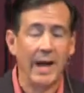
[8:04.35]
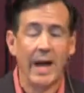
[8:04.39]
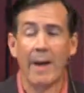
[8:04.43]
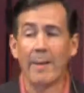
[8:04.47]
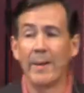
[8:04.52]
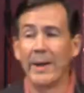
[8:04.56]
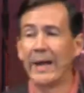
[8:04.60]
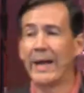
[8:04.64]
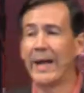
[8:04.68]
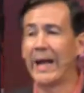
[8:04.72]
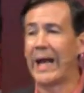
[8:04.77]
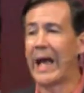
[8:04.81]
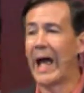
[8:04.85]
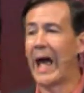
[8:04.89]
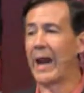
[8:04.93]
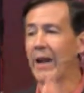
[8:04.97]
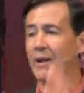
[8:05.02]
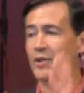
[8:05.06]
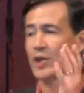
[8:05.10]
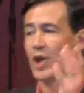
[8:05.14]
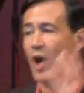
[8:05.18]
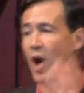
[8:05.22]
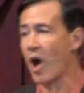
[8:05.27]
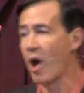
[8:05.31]
I mean, he had
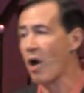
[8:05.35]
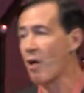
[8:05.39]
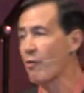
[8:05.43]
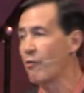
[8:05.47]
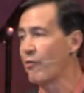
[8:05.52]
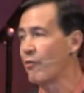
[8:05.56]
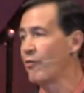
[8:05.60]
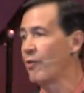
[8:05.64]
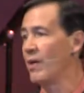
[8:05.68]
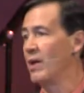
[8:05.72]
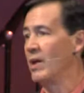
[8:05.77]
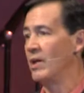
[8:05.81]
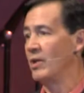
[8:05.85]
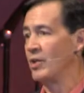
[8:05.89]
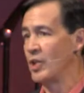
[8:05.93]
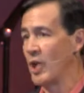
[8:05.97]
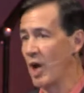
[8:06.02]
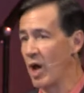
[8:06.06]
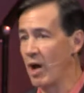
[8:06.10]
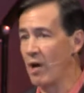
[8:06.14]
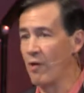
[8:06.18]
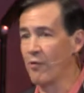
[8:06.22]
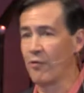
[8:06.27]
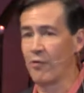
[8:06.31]
a tough,
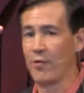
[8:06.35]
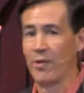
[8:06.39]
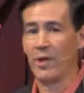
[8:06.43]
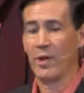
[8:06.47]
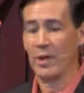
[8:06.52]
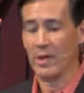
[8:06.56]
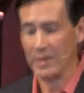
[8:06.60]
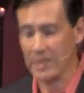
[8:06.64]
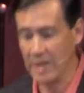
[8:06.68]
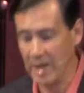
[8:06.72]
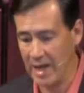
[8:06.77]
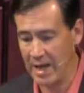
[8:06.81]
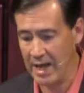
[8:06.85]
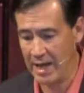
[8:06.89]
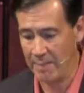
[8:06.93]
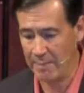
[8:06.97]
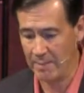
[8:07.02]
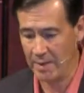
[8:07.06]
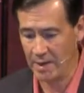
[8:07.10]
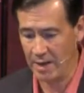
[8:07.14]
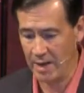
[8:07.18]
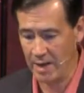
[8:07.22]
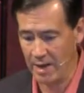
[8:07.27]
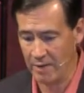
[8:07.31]
tough
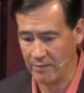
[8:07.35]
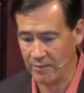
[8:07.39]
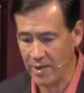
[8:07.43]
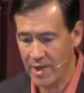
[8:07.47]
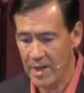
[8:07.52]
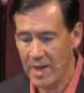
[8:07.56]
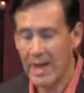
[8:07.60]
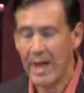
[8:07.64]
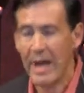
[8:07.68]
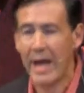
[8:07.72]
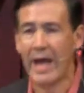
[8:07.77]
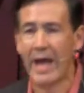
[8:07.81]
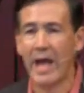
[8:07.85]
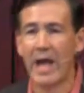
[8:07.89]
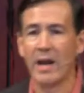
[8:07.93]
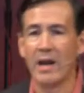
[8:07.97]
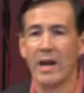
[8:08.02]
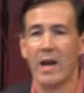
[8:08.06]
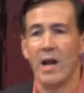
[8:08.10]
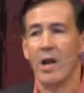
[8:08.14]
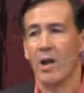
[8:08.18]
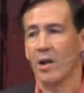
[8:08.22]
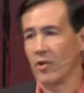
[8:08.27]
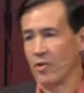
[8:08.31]
time in life.
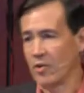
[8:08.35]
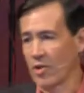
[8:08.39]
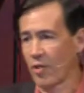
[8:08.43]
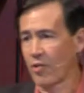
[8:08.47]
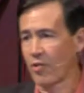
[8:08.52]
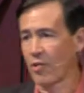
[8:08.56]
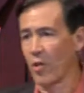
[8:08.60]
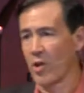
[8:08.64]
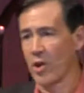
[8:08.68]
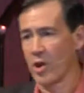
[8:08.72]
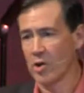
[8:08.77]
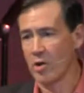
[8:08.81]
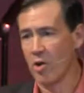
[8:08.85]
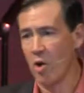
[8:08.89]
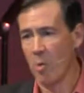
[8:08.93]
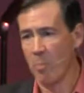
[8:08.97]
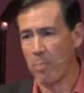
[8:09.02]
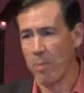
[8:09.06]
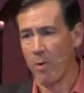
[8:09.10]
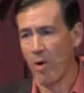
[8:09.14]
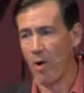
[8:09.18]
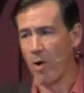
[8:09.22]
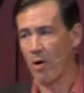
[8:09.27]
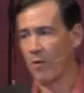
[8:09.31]
And just so you know,
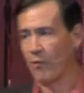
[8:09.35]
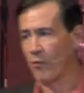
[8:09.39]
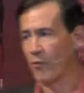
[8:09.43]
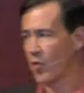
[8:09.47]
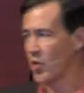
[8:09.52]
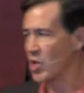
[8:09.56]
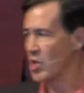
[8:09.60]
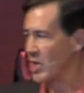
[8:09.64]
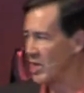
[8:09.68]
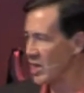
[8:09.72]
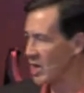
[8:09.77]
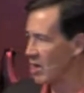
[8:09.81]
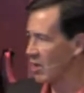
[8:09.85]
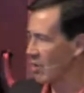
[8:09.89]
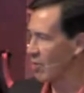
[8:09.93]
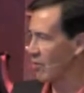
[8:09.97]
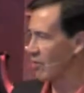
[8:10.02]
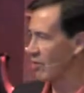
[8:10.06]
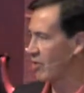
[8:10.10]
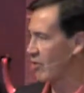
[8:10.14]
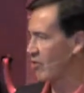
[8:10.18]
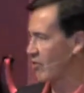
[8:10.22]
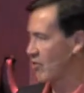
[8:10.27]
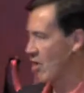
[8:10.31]
Paul, for
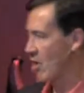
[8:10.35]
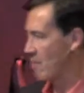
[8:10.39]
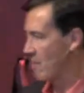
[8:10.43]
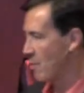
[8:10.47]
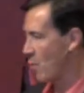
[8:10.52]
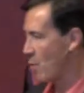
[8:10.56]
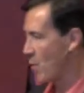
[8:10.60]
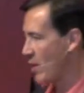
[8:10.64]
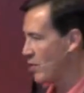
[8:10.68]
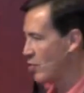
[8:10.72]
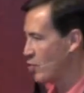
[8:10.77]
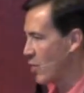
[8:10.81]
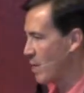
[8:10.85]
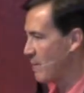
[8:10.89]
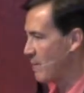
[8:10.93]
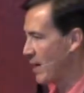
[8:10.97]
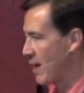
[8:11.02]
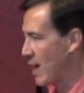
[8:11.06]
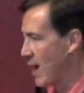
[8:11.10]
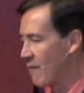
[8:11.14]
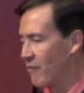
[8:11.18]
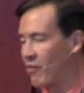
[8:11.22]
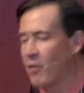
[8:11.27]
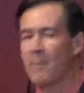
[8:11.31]
years, his number one dream
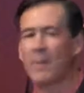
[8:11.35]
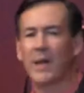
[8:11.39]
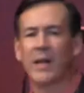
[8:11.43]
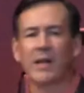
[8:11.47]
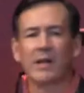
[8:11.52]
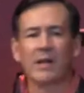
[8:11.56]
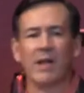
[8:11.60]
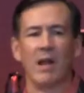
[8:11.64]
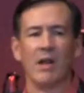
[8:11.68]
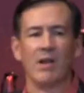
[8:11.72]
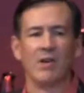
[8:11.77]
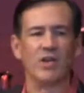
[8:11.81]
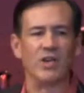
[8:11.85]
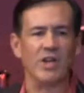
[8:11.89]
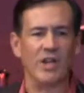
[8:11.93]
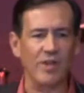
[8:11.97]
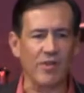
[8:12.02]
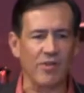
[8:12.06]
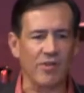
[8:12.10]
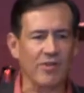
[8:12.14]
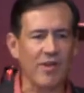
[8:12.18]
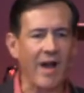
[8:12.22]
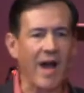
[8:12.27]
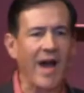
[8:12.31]
in life, the big
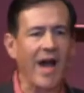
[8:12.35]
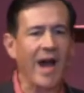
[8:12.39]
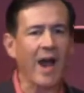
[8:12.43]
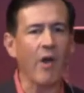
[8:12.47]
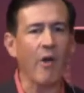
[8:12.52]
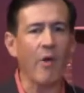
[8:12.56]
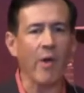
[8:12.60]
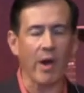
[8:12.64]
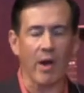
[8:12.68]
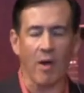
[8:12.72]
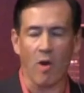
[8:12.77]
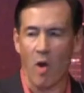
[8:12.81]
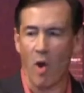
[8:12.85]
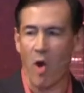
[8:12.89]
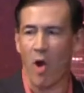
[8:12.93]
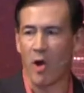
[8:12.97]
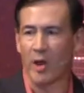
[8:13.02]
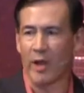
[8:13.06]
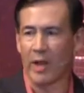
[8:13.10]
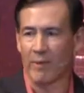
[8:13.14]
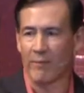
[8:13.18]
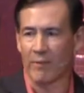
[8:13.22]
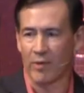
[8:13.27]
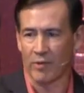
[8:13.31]
desire and
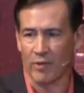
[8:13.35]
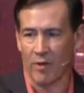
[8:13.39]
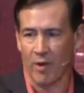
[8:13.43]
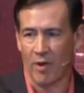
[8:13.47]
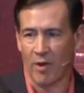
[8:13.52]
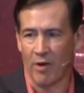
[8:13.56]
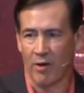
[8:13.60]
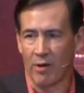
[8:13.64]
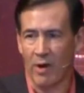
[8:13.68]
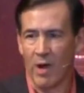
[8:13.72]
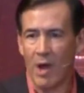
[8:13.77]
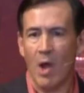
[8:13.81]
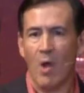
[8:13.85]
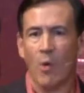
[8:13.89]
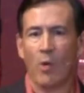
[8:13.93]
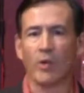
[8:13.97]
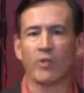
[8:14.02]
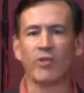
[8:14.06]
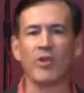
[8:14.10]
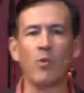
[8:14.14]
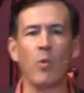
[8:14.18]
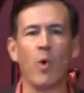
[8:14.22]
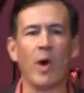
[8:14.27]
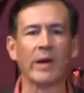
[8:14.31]
longing of his heart,
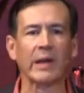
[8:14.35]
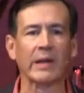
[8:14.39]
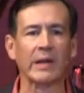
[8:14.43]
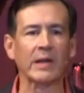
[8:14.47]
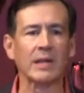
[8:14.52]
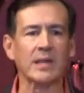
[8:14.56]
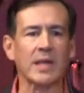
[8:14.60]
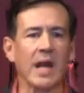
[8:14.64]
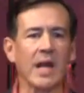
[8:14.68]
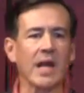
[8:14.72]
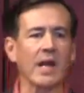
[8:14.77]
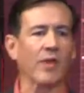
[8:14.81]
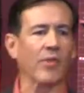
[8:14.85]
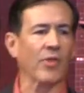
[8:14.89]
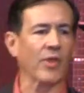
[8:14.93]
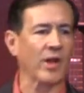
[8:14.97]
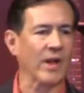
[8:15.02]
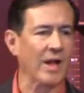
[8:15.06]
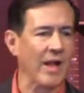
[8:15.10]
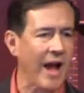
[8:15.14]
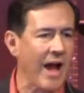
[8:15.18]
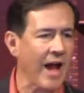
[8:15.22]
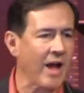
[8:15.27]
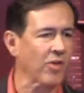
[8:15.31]
was he wanted to take the
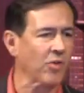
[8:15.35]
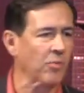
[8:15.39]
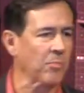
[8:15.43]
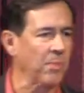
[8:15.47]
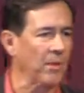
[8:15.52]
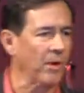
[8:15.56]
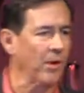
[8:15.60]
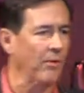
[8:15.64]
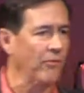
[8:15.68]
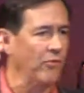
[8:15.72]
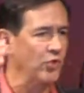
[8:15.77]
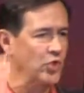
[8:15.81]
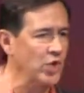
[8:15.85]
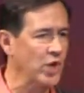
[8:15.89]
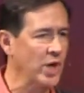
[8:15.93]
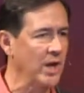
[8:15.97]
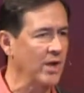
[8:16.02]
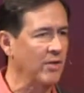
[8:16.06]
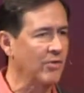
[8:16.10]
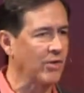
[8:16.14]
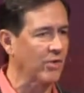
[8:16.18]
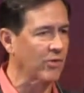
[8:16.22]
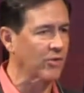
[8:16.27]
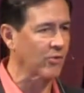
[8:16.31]
gospel of
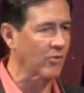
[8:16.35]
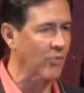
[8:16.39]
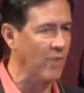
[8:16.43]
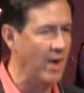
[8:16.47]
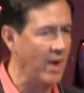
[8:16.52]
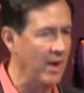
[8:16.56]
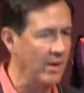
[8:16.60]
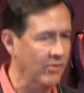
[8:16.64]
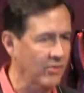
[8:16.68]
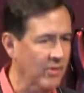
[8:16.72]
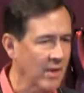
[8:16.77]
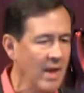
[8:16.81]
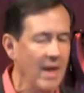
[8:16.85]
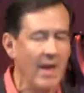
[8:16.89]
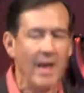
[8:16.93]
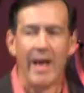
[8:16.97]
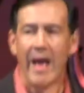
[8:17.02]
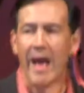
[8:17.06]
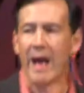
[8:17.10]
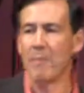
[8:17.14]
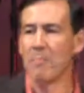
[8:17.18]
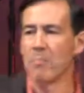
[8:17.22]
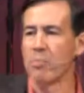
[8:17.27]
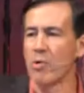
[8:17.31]
Jesus Christ
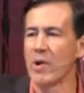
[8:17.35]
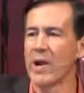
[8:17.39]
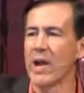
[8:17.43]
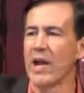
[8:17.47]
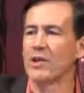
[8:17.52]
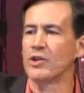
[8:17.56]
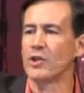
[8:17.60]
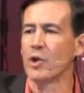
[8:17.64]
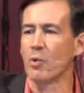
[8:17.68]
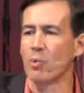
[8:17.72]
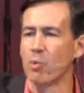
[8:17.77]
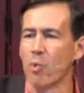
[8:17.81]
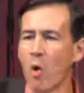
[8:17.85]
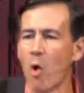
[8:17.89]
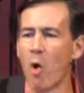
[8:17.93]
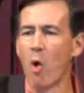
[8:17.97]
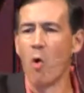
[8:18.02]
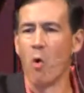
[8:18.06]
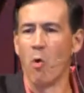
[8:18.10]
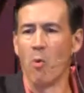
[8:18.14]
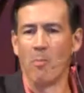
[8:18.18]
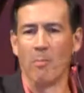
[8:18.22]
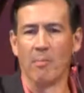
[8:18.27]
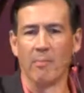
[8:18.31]
and bring it to
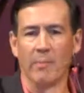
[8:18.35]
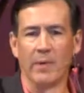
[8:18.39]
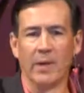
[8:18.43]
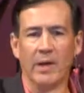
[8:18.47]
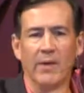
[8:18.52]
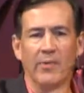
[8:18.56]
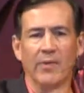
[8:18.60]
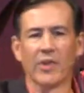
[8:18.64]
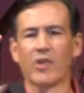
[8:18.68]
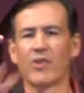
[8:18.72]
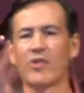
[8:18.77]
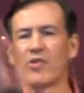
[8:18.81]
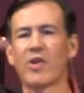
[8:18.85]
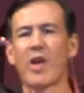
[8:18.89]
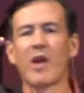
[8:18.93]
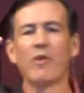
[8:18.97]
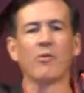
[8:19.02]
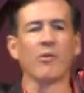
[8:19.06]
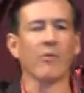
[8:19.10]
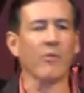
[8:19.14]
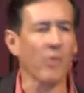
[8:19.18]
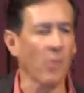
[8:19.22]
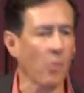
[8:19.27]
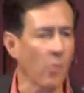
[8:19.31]
Rome, the
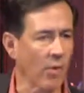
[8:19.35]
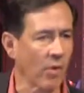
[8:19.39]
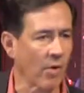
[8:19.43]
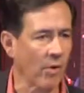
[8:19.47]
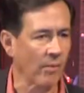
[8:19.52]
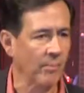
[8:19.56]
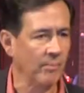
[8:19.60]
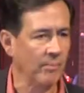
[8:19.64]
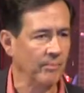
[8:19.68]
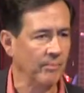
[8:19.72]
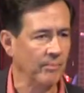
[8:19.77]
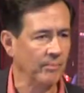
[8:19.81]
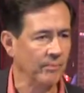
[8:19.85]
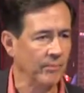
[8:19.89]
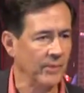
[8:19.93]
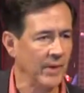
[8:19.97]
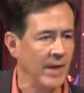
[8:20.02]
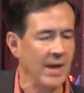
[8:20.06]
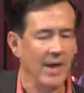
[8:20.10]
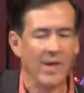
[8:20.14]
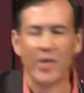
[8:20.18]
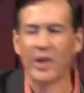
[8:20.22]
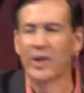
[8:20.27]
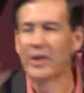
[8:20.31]
center of the world,
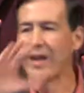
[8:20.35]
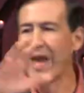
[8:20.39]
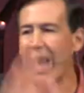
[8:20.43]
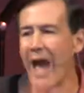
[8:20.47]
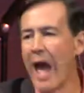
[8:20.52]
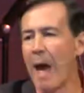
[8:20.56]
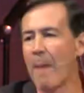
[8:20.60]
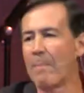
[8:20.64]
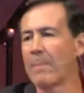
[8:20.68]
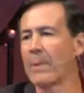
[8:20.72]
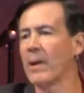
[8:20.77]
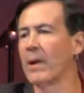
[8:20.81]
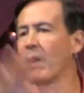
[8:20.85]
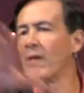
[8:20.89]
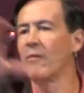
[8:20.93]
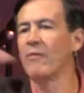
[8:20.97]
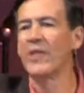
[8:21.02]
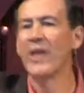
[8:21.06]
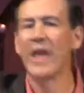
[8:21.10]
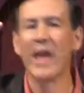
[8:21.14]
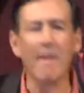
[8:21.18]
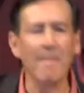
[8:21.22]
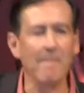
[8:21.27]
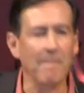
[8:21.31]
the capital
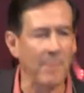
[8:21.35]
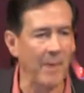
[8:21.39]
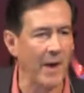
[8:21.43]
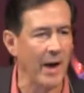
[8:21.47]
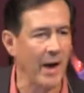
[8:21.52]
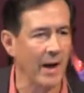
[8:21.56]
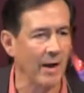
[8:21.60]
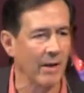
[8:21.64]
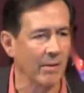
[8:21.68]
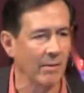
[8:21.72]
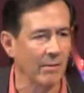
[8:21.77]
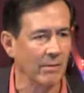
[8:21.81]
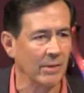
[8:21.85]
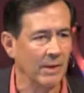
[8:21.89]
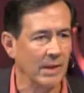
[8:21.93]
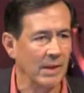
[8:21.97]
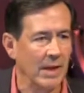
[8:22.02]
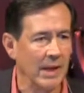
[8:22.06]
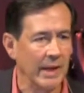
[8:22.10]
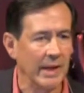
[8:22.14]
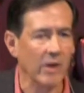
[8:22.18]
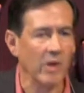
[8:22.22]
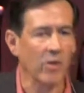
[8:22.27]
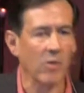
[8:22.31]
of the empire,
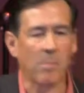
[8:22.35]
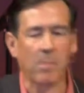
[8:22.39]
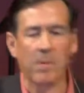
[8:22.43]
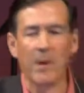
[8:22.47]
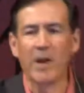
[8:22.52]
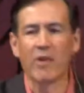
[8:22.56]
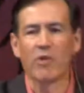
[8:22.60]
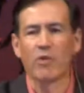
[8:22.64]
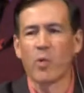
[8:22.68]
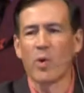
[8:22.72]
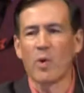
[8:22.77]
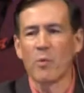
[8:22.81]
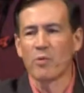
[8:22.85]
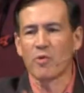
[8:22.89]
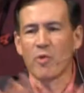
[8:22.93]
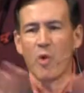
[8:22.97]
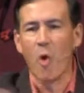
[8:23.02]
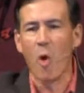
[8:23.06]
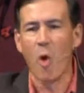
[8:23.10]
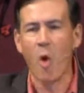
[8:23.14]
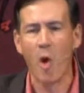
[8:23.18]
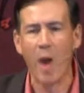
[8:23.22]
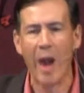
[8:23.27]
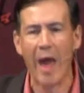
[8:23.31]
you know, the place where it was
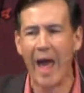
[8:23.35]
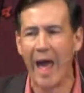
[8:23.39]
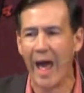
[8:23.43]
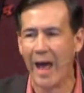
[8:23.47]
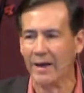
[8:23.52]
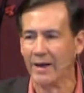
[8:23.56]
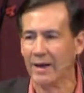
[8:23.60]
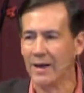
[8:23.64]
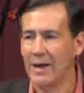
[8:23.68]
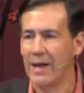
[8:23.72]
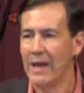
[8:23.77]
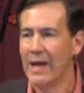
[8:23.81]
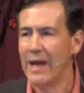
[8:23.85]
all at.